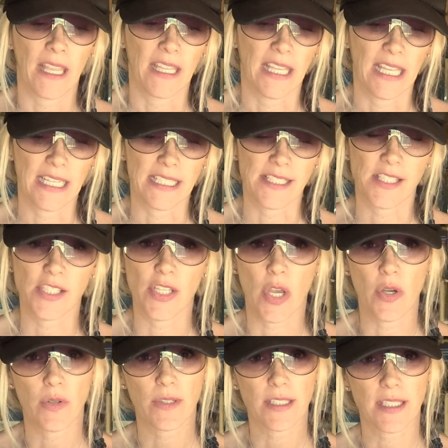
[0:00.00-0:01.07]
get it
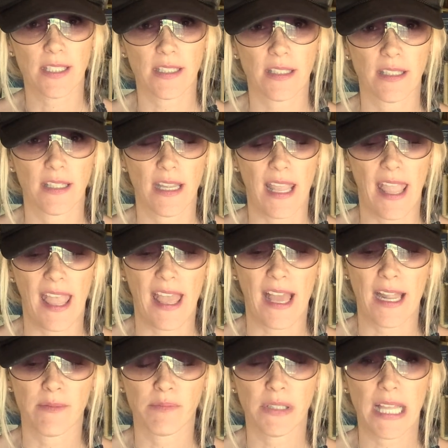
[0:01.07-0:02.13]
soaked,
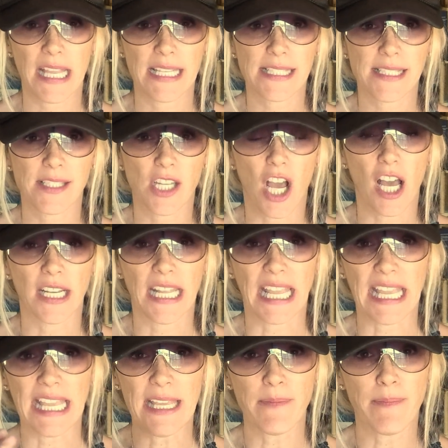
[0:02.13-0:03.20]
and placed on a
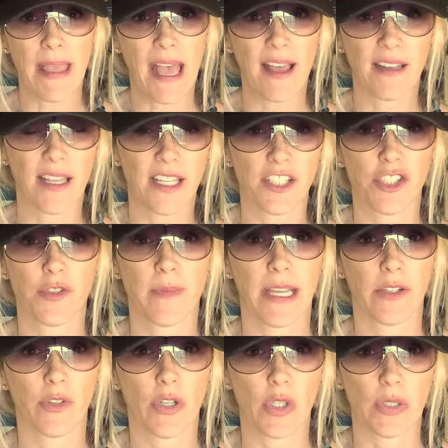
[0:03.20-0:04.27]
heat mat under my
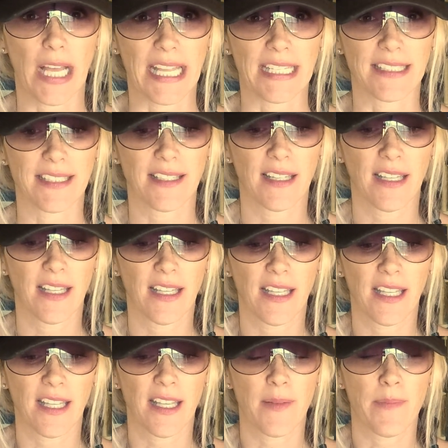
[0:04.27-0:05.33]
grow light.
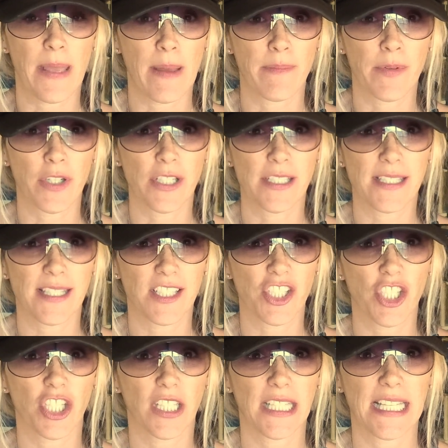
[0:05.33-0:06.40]
Peppers and
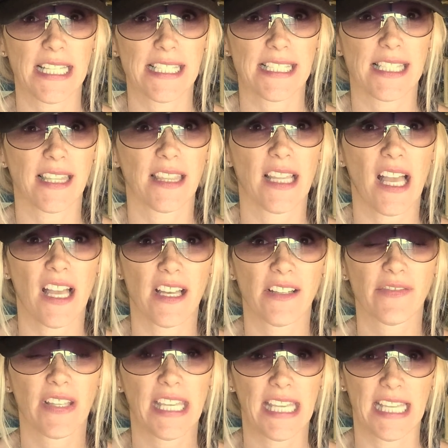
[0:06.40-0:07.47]
chilies
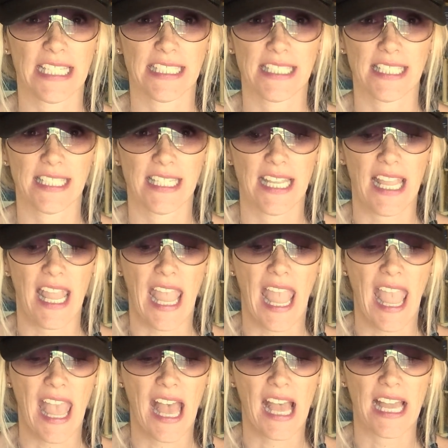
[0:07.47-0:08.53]
love heat,
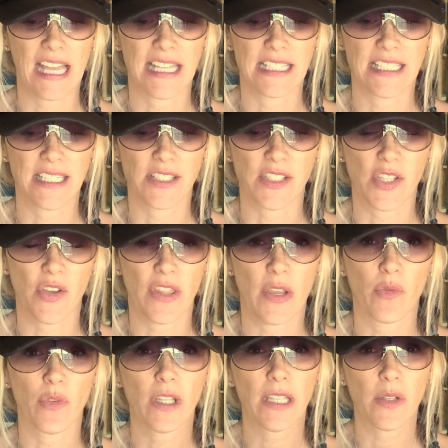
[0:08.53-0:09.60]
and so they
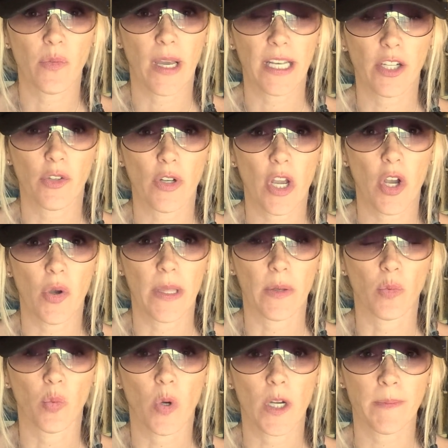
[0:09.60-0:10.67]
really want to grow
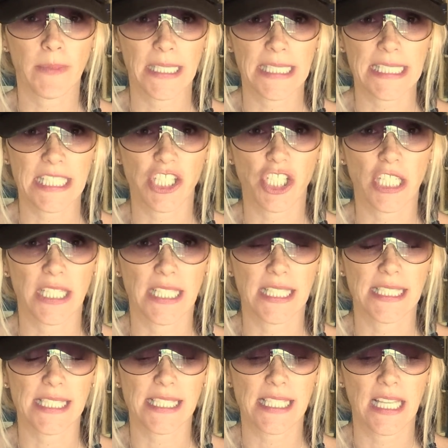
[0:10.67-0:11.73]
in warm
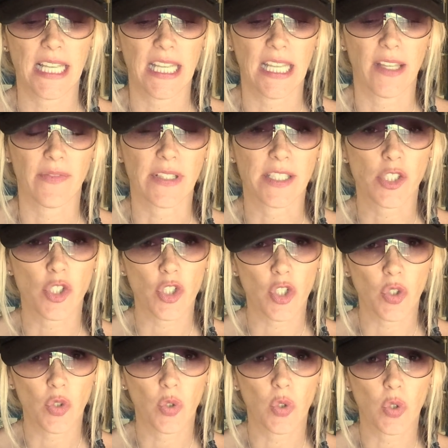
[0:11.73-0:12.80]
conditions. If it's
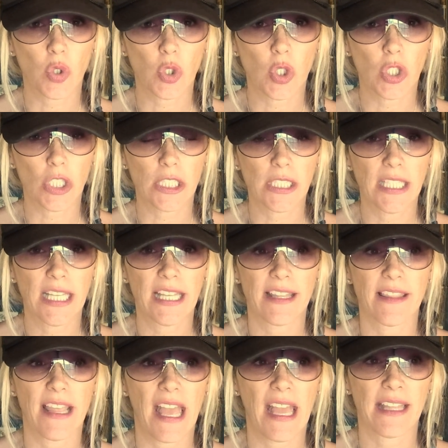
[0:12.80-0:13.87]
too cool,
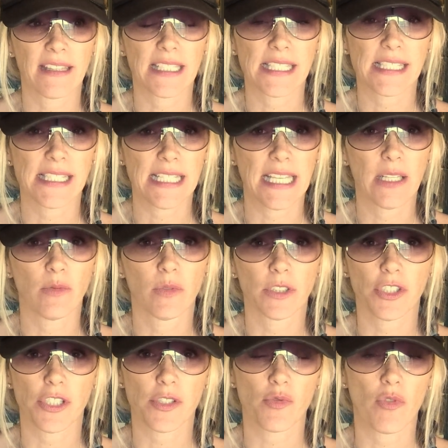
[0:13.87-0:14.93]
then the seed will
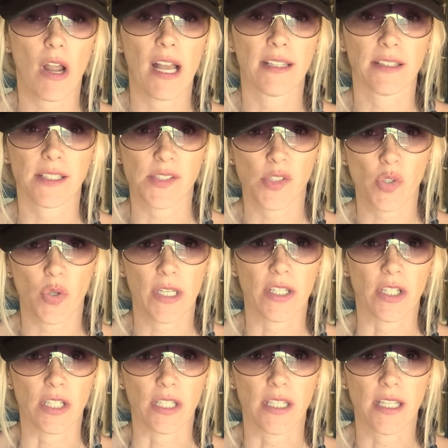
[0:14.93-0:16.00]
just rot in the
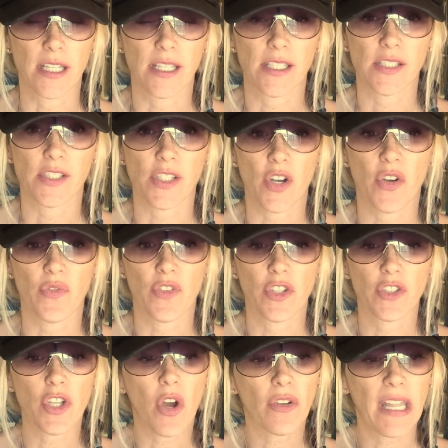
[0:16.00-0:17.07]
soil. So if you
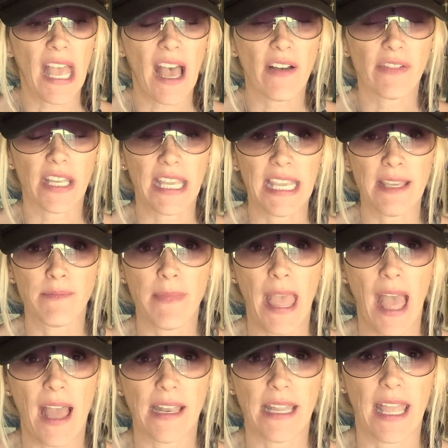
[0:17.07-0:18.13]
don't have a heat
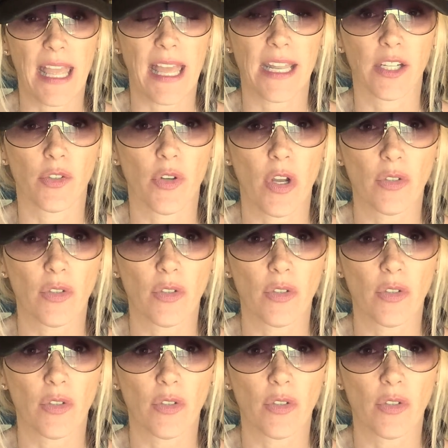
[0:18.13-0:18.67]
mat and a grow